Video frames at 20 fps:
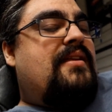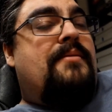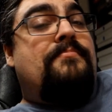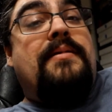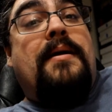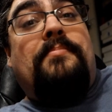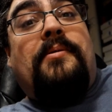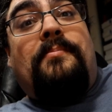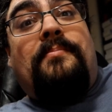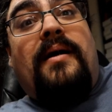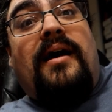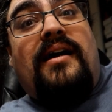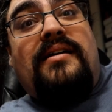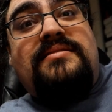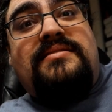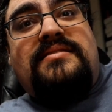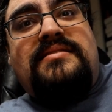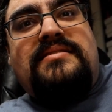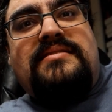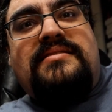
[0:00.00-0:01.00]
Pepper
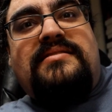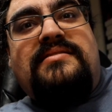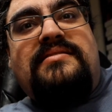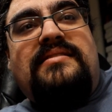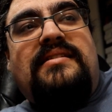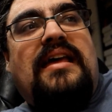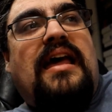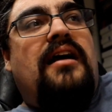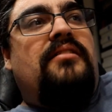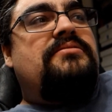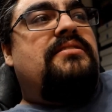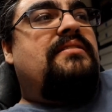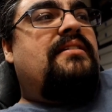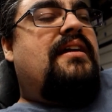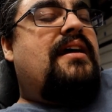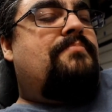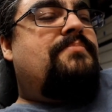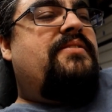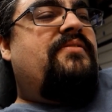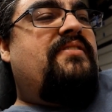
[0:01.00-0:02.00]
Potts is held in
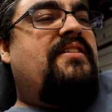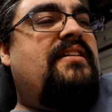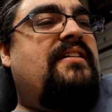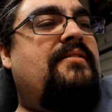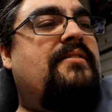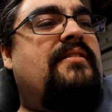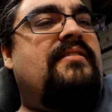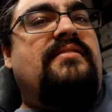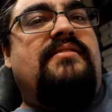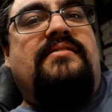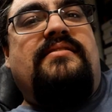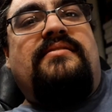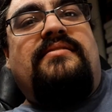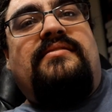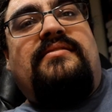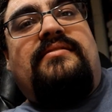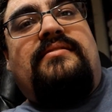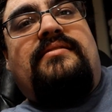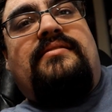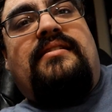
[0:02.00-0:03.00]
captivity,
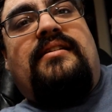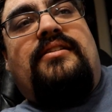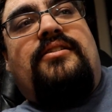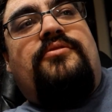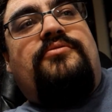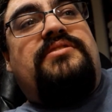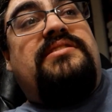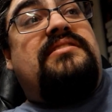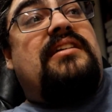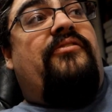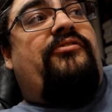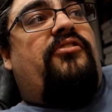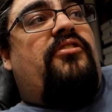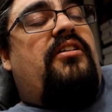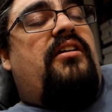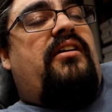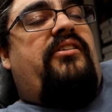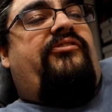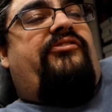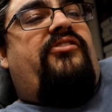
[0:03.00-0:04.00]
you know,
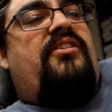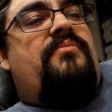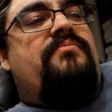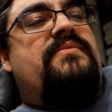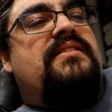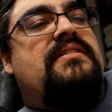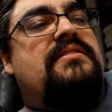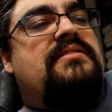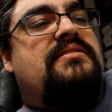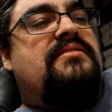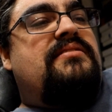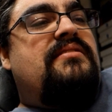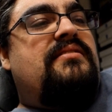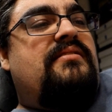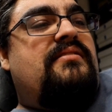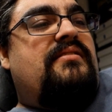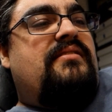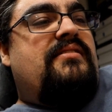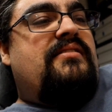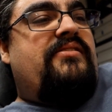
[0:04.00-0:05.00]
suffering from this
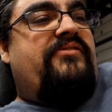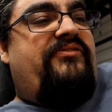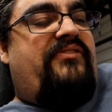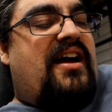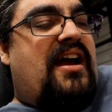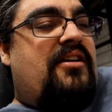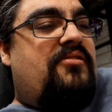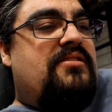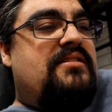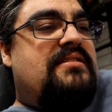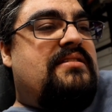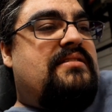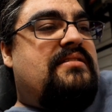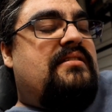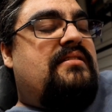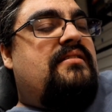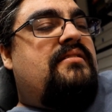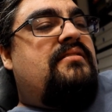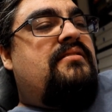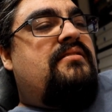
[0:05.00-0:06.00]
virus,
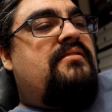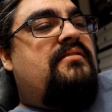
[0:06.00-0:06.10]
and